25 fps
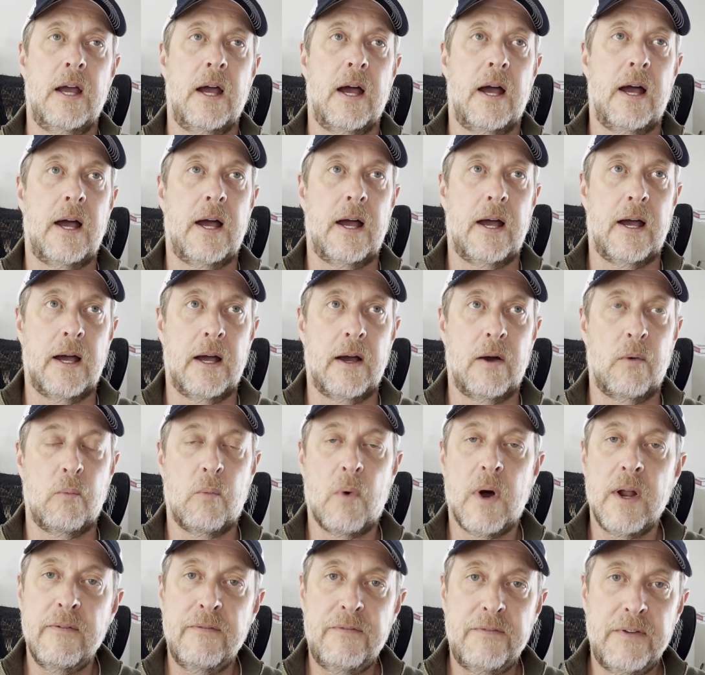uh,
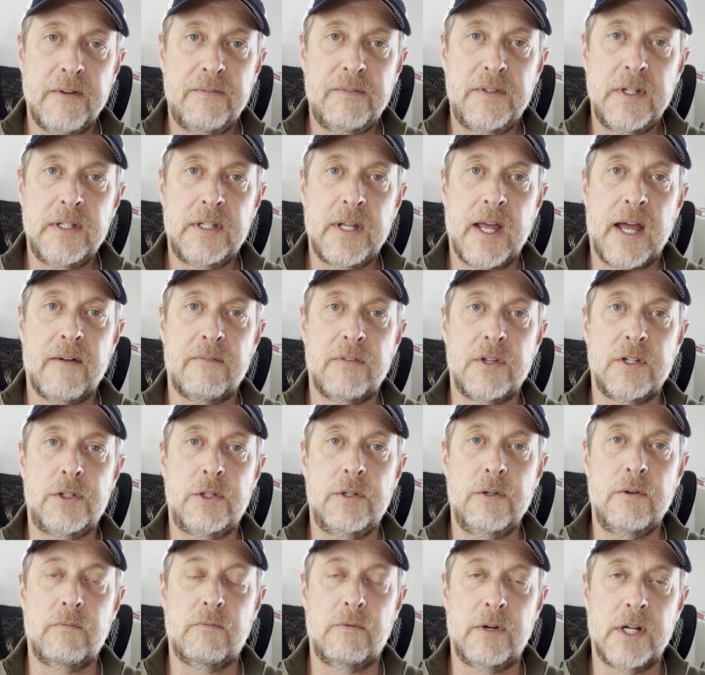150 to have the
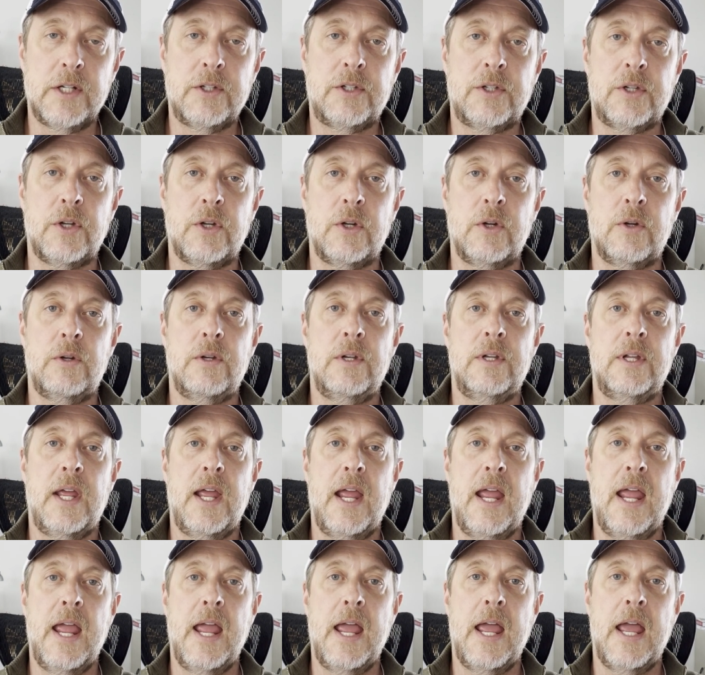rig tuned,
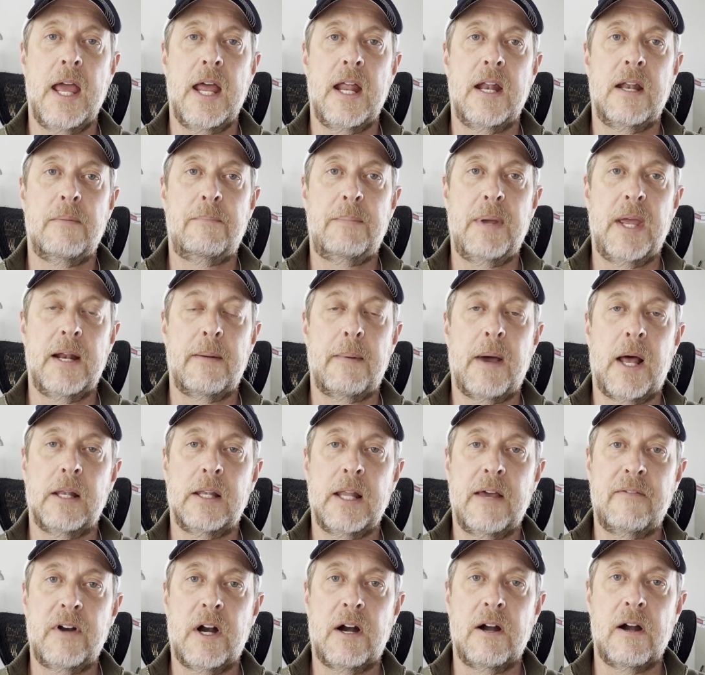and paid about
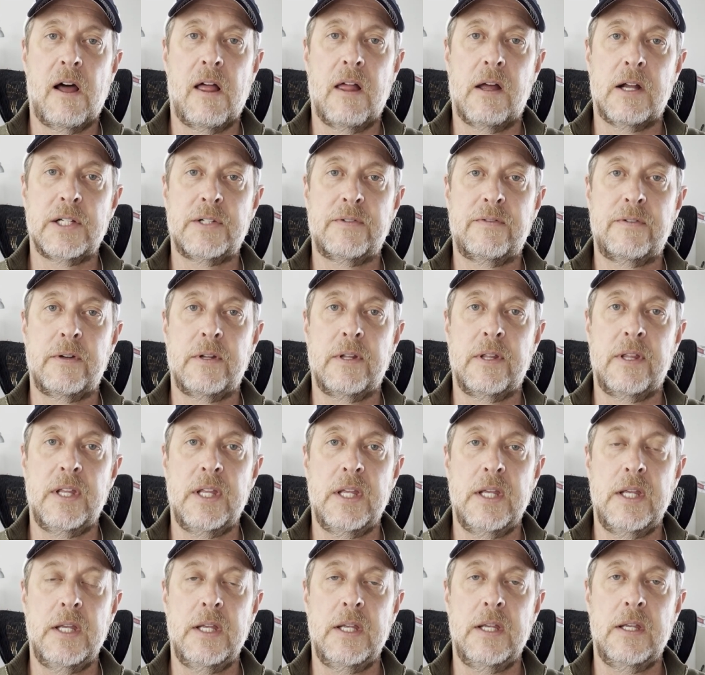$1,100 for
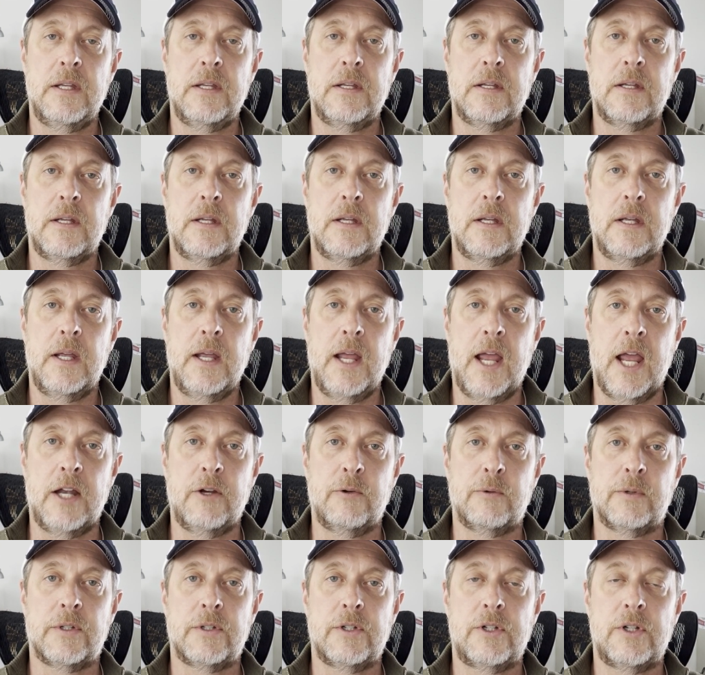the
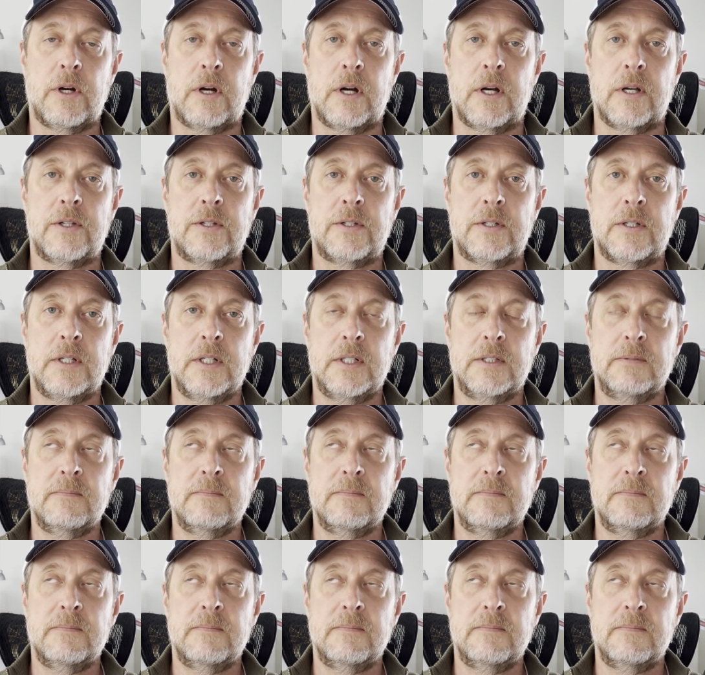annual insurance.